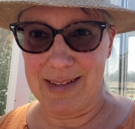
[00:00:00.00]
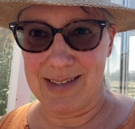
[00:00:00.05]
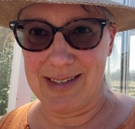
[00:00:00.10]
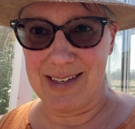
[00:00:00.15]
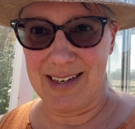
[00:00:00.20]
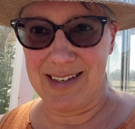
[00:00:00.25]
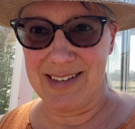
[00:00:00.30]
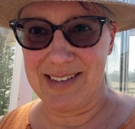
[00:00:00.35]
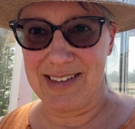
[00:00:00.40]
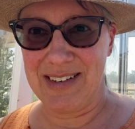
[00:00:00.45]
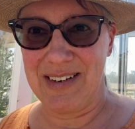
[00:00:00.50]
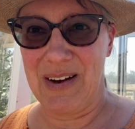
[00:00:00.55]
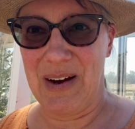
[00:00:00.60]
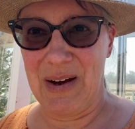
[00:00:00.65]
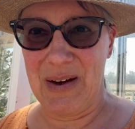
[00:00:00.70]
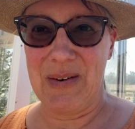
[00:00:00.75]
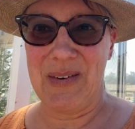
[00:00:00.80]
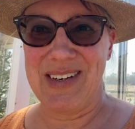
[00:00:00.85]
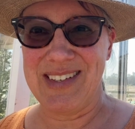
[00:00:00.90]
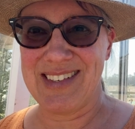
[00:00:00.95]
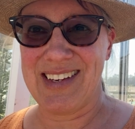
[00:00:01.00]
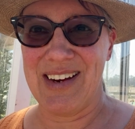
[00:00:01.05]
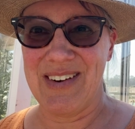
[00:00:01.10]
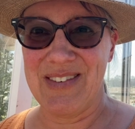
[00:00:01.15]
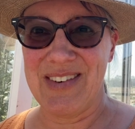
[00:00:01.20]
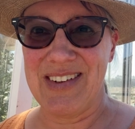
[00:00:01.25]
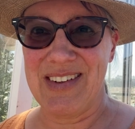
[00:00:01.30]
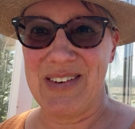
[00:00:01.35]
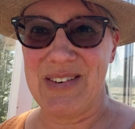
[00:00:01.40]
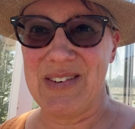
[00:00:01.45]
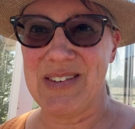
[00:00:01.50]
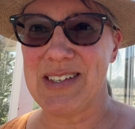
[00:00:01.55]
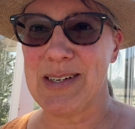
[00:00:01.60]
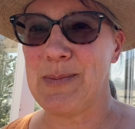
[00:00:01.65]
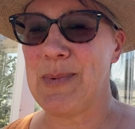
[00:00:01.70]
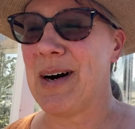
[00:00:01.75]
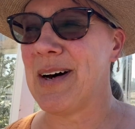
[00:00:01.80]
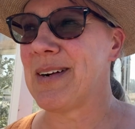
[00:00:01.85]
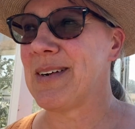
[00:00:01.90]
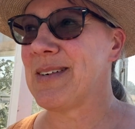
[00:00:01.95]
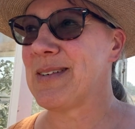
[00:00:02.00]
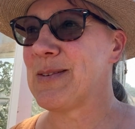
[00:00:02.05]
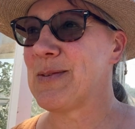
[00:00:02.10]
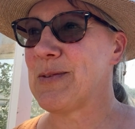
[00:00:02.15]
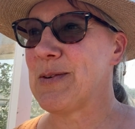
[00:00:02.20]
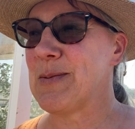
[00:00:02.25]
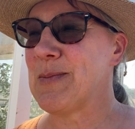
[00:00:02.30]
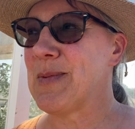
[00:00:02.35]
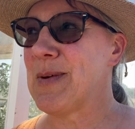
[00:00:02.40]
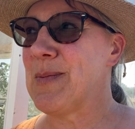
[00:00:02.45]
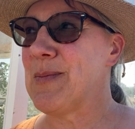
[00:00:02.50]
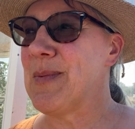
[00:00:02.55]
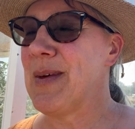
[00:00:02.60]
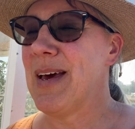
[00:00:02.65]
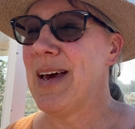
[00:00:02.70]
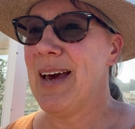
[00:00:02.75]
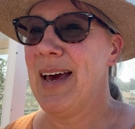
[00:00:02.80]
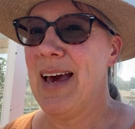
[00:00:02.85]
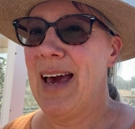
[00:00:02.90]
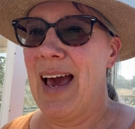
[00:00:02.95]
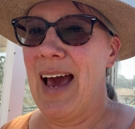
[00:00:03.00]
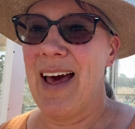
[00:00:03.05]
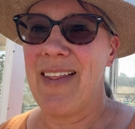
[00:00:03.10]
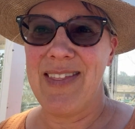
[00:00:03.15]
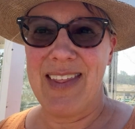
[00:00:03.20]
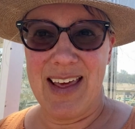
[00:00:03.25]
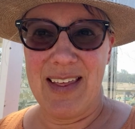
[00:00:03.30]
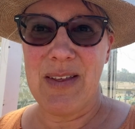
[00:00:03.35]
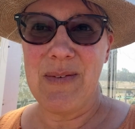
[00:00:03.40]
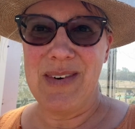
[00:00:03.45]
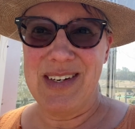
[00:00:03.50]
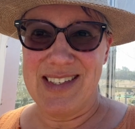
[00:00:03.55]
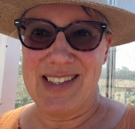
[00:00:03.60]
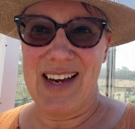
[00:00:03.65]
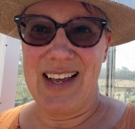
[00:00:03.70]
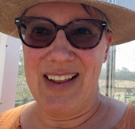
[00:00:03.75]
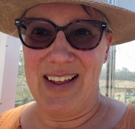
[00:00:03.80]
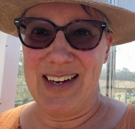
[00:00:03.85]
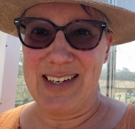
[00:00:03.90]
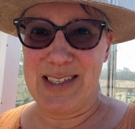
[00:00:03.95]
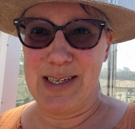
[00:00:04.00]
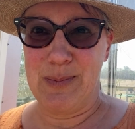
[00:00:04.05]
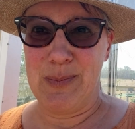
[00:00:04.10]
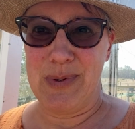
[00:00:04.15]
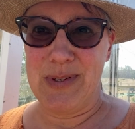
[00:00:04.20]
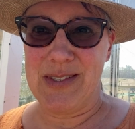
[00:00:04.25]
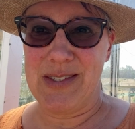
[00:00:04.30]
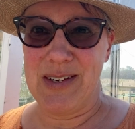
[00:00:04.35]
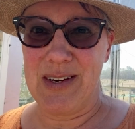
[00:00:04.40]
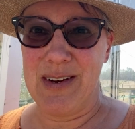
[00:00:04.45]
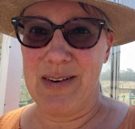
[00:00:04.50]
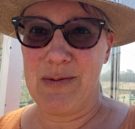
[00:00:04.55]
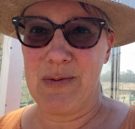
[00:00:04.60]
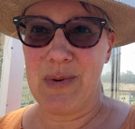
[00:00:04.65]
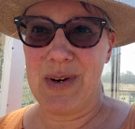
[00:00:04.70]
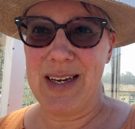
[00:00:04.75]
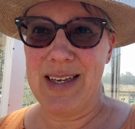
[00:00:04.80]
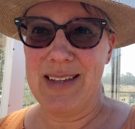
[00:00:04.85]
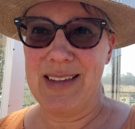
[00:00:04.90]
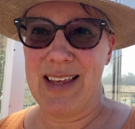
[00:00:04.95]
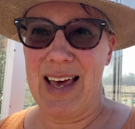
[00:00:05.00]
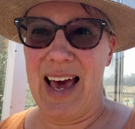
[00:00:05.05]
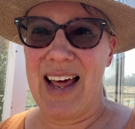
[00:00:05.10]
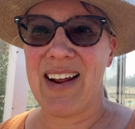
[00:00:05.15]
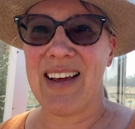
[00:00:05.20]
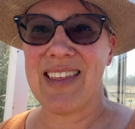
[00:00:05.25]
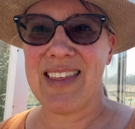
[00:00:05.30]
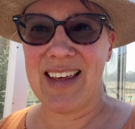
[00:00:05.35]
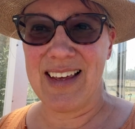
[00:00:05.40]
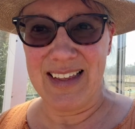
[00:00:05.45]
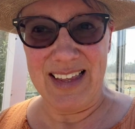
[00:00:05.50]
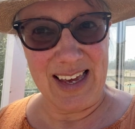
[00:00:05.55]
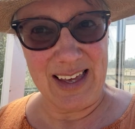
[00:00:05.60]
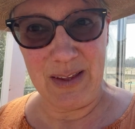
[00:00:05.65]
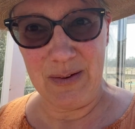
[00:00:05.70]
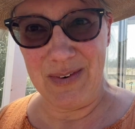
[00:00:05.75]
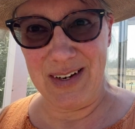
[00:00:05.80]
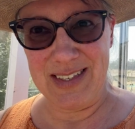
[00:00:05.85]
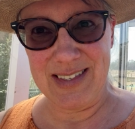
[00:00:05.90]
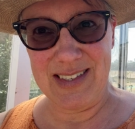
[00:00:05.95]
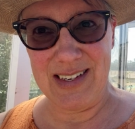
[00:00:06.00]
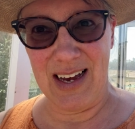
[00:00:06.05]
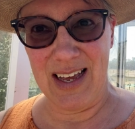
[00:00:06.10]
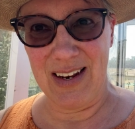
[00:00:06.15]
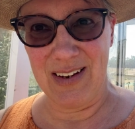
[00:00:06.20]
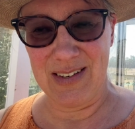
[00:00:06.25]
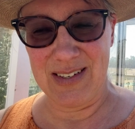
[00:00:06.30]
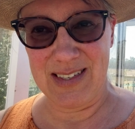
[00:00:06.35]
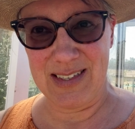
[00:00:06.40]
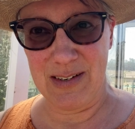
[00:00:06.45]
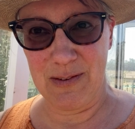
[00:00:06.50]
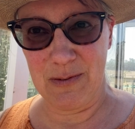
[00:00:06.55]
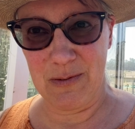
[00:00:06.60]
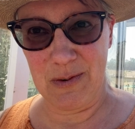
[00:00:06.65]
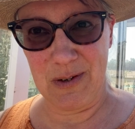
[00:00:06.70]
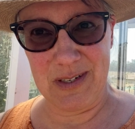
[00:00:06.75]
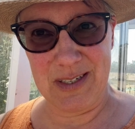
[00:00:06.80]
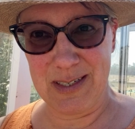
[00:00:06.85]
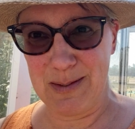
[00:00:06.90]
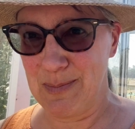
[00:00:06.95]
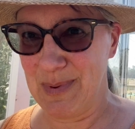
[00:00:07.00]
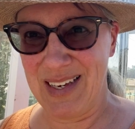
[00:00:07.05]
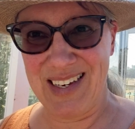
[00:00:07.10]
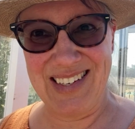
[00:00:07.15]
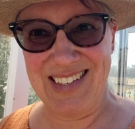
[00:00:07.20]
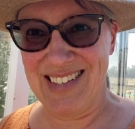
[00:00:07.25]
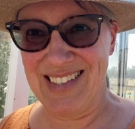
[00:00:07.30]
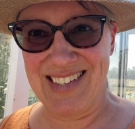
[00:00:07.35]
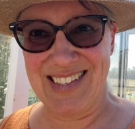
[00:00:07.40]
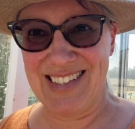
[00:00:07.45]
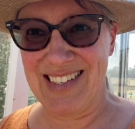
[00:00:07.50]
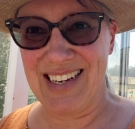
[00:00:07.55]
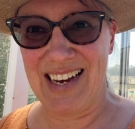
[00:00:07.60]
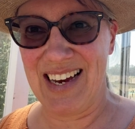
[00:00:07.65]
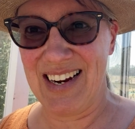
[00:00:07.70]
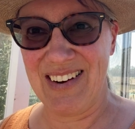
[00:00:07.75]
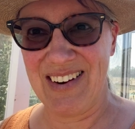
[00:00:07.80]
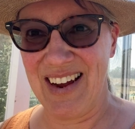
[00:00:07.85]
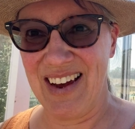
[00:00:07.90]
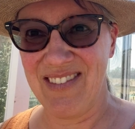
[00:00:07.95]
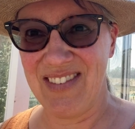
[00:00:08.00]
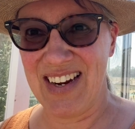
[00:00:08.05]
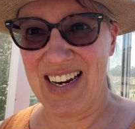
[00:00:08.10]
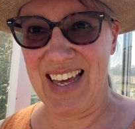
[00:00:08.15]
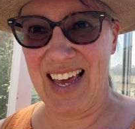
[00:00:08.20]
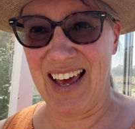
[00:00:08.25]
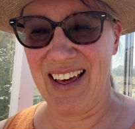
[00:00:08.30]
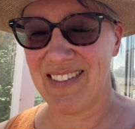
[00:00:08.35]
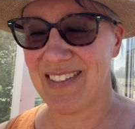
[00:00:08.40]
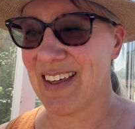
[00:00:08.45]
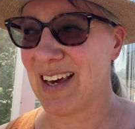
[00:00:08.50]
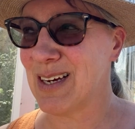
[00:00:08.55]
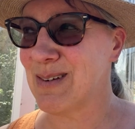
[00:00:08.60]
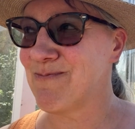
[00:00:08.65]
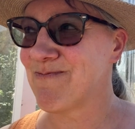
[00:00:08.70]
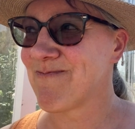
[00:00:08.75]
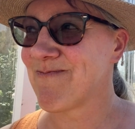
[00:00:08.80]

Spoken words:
season, I always get really good tomatoes from them. And they're the ones I like to preserve with. And I think they're the ones I lost to frost because I don't have any out there.